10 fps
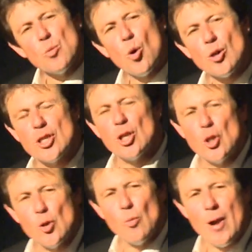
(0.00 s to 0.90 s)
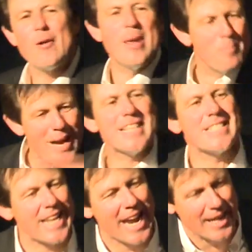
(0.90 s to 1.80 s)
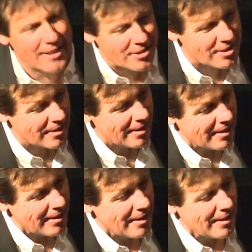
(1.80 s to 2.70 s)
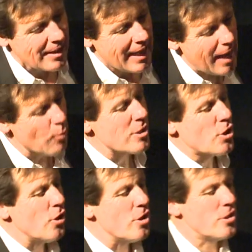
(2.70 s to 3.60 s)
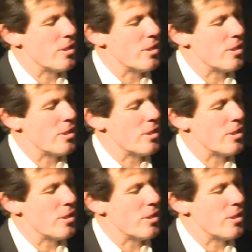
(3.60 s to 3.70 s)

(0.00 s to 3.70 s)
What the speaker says: to Waterloo, where he met his end, he was heard